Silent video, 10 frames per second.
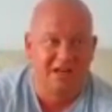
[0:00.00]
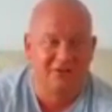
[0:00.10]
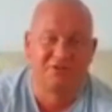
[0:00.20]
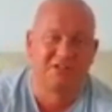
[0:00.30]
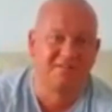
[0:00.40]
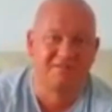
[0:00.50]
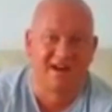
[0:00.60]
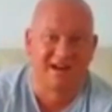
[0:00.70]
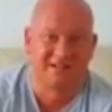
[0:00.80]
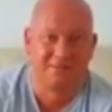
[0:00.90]
interesting
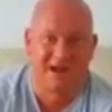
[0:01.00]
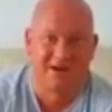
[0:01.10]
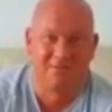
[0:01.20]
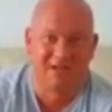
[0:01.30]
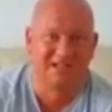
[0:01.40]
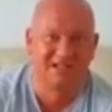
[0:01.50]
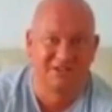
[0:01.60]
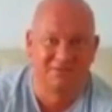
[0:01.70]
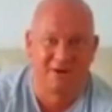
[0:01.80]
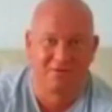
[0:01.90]
facts about
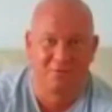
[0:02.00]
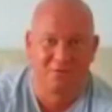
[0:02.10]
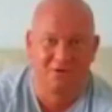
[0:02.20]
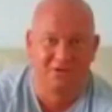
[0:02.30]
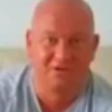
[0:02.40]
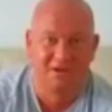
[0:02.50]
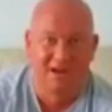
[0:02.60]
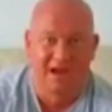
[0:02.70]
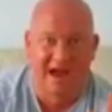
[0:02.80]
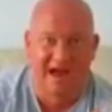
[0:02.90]
places around the world.
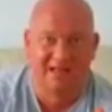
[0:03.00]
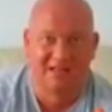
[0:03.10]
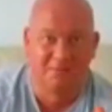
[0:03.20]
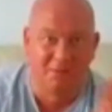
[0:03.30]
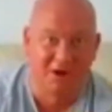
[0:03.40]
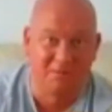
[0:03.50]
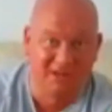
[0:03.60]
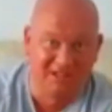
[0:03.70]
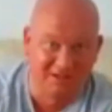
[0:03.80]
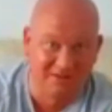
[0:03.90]
And in my
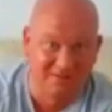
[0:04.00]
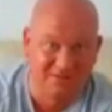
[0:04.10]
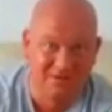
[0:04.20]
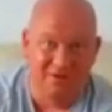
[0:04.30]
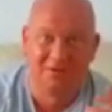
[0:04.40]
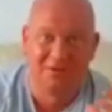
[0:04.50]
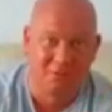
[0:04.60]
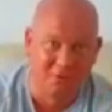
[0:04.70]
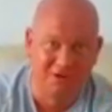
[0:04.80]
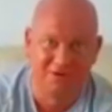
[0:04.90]
opinion,
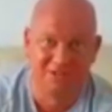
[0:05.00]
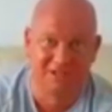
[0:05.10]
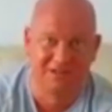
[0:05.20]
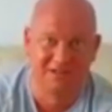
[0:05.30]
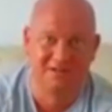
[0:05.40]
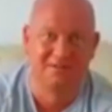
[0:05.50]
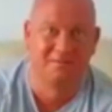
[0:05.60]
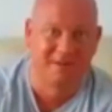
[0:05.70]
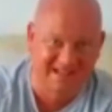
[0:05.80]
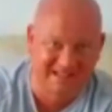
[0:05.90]
the more useless,
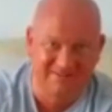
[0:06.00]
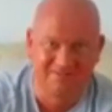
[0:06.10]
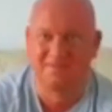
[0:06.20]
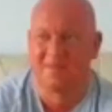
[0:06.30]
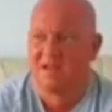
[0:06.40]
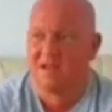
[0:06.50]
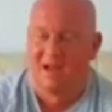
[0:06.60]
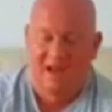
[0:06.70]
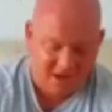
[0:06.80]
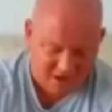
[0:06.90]
the better.
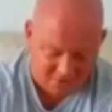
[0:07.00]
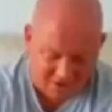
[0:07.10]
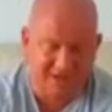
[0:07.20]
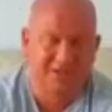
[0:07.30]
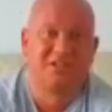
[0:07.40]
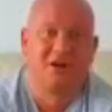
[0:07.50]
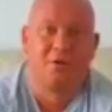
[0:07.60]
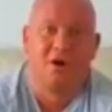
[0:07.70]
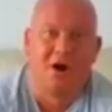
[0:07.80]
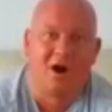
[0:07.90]
Right,
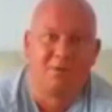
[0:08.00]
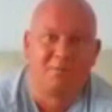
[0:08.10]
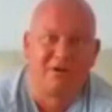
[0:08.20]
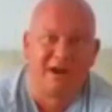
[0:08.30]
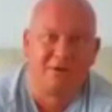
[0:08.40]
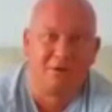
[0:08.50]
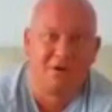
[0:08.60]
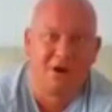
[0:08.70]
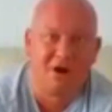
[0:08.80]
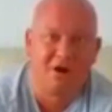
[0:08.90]
so I'm a proud
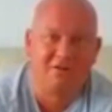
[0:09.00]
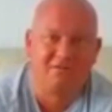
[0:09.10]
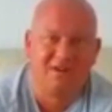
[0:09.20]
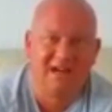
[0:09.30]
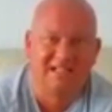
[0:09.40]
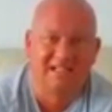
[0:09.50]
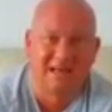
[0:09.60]
owner of a